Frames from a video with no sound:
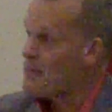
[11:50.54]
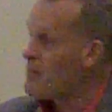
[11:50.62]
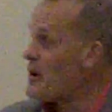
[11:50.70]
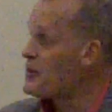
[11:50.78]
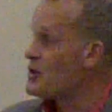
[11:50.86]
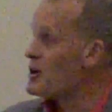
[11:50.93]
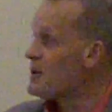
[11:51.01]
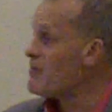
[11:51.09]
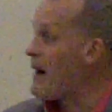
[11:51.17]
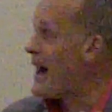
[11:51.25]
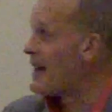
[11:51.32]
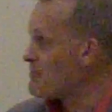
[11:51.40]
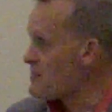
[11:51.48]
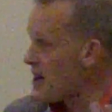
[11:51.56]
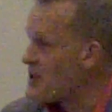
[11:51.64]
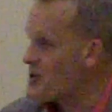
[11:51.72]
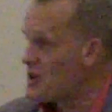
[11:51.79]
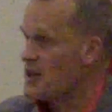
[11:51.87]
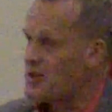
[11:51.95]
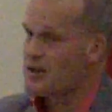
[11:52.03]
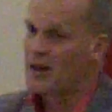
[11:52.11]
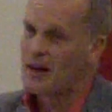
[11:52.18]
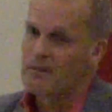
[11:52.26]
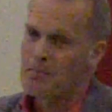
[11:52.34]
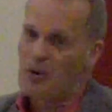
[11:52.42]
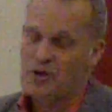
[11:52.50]
in both good and bad senses,
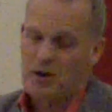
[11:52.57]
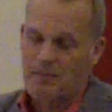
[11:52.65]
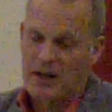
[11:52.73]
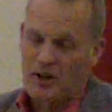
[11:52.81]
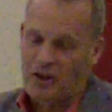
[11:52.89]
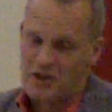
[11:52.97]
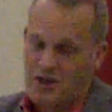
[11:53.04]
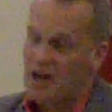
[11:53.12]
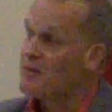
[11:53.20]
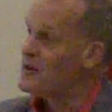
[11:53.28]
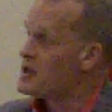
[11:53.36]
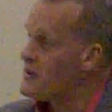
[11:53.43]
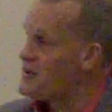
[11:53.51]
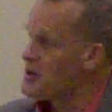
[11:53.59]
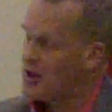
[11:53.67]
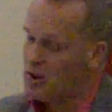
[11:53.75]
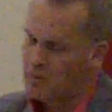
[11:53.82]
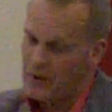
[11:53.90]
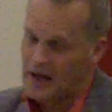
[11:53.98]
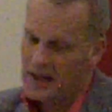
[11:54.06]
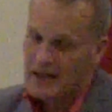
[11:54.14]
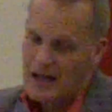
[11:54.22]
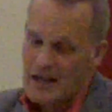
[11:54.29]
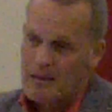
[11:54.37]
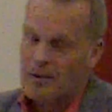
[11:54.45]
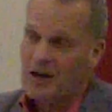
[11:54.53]
possibly not as innovative as it could be,
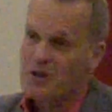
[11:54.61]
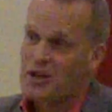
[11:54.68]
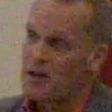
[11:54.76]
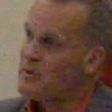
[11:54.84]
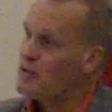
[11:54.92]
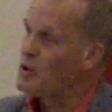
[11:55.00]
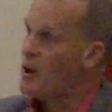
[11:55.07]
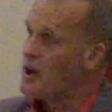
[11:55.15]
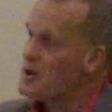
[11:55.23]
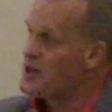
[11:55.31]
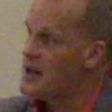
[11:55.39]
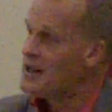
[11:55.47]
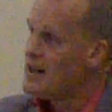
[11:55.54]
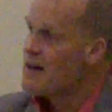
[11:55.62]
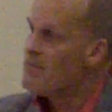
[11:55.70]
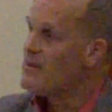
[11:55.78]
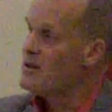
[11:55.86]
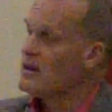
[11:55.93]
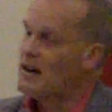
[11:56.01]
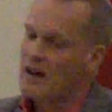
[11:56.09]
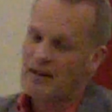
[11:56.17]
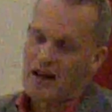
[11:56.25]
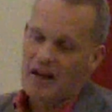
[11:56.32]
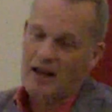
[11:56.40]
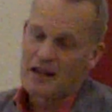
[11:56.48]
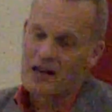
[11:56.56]
but in terms of quality,
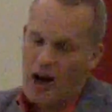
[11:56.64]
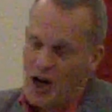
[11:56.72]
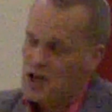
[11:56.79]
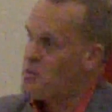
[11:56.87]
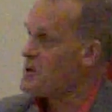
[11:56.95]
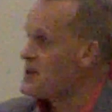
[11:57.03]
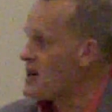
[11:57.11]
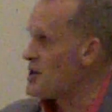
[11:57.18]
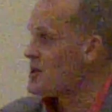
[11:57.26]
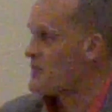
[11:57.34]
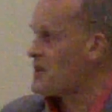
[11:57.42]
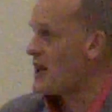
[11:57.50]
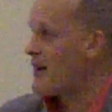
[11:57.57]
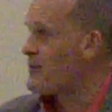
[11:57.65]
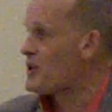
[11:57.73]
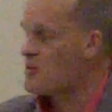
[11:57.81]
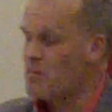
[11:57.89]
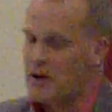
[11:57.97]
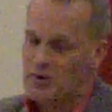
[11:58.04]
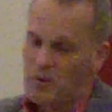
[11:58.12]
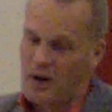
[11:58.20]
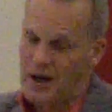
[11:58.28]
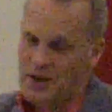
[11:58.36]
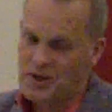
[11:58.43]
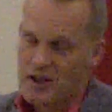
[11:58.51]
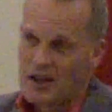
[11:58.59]
a large percentage of South Africa's best
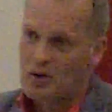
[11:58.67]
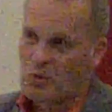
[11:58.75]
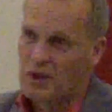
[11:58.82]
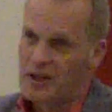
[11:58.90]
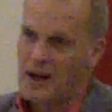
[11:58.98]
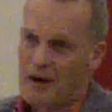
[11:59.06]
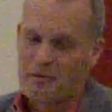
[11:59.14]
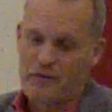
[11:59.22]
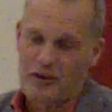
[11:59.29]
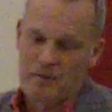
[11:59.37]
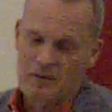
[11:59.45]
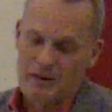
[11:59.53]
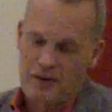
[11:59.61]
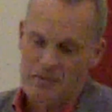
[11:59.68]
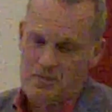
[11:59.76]
wines would come from